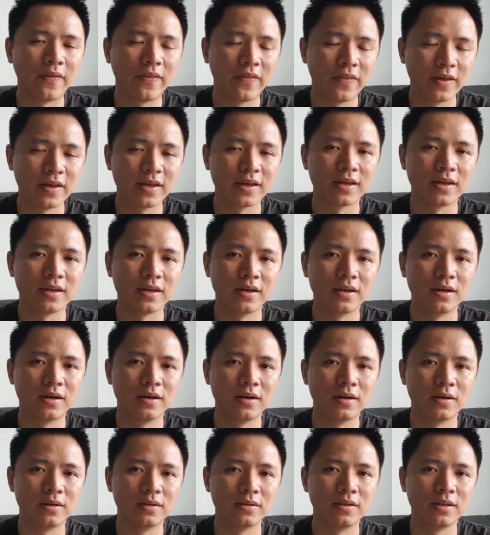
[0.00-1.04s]
think
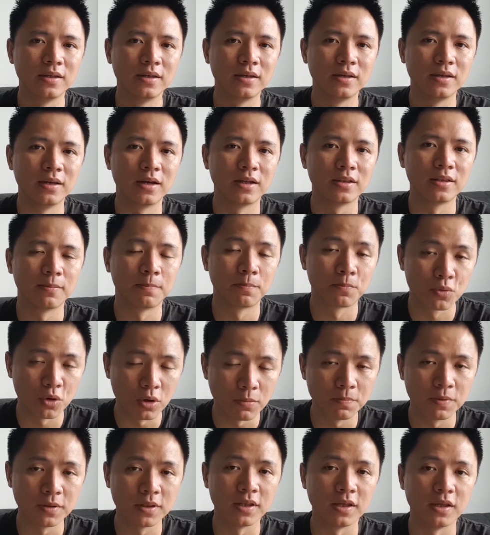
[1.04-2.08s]
the
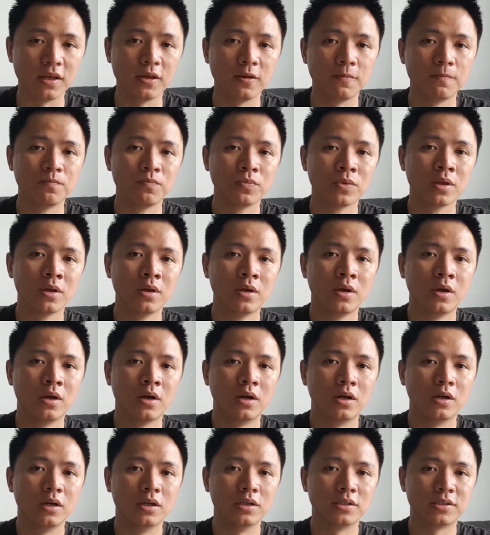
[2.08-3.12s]
property
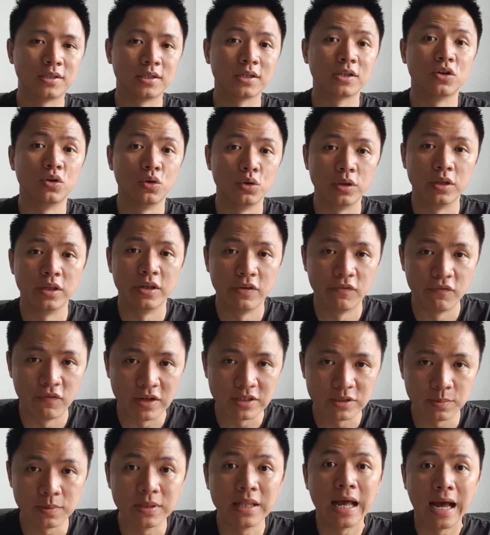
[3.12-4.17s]
is a good
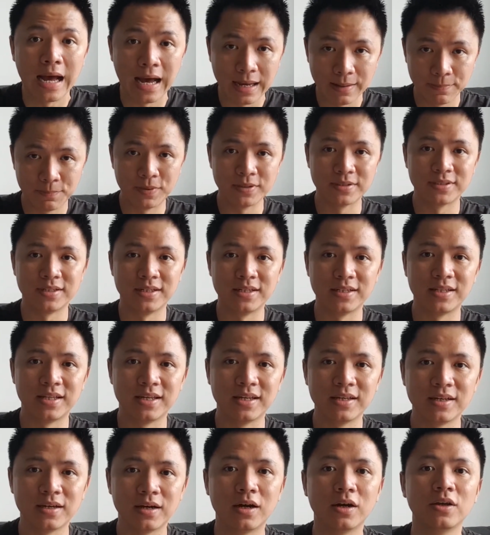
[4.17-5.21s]
investment. I personally
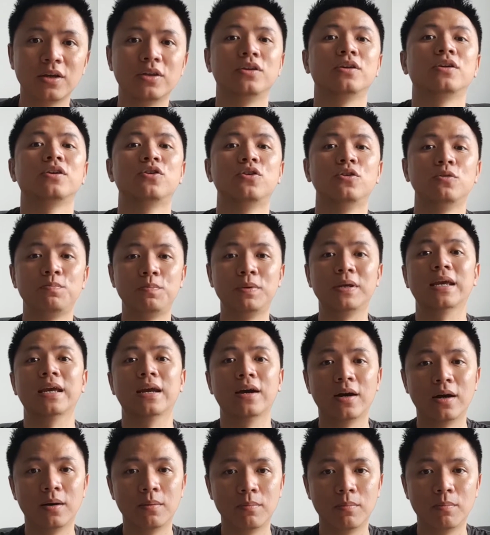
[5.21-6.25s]
think it could be
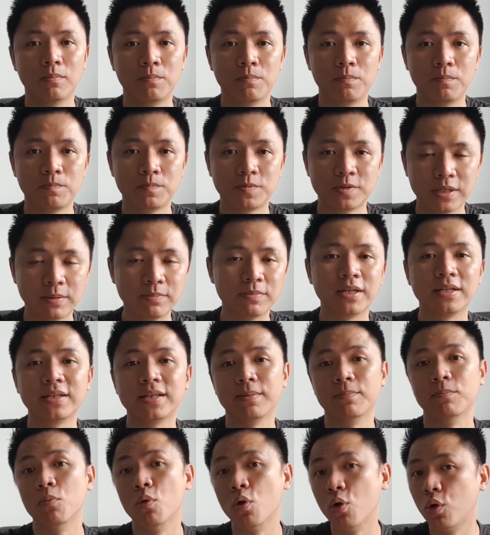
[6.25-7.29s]
something
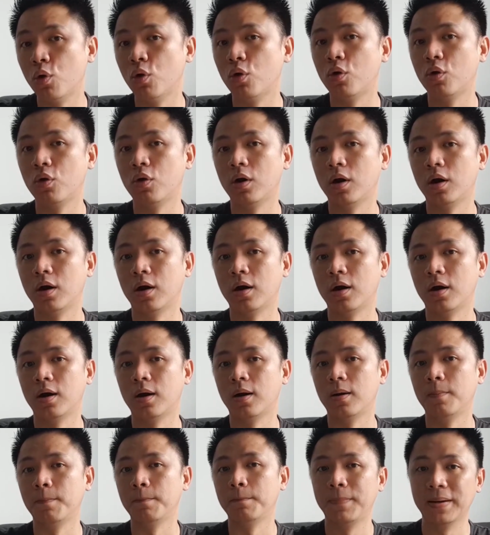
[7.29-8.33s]
that more
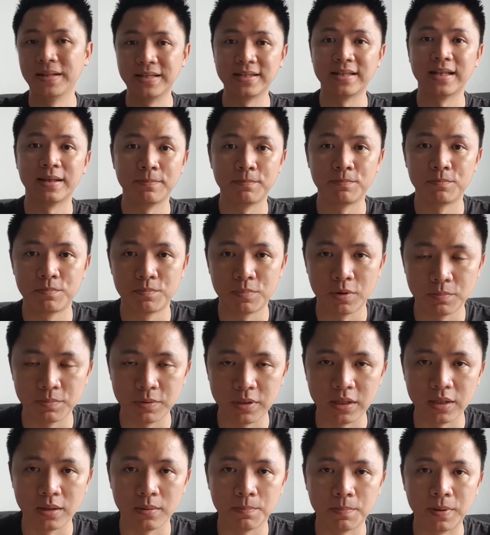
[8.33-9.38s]
better than
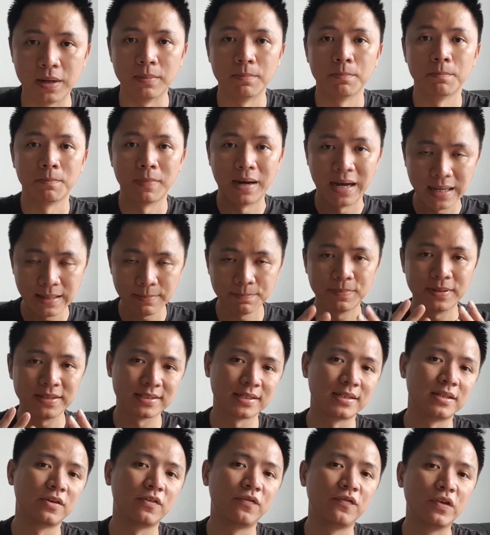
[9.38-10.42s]
property. But my
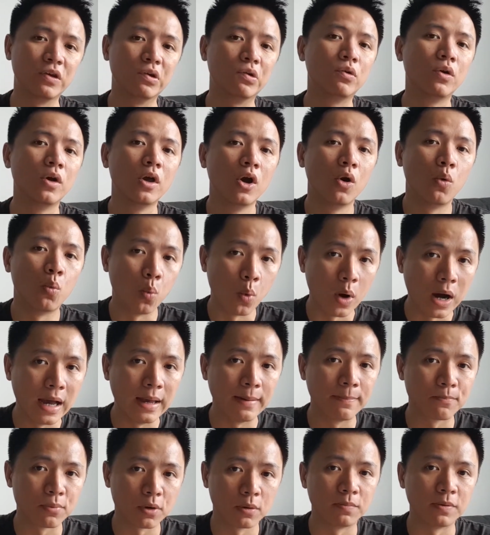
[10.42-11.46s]
personal view, why
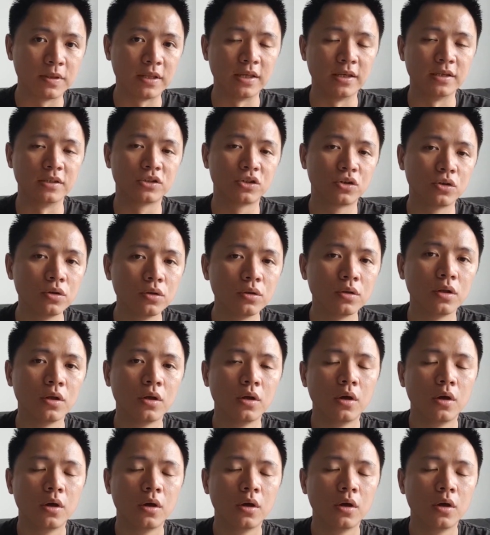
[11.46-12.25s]
property is good.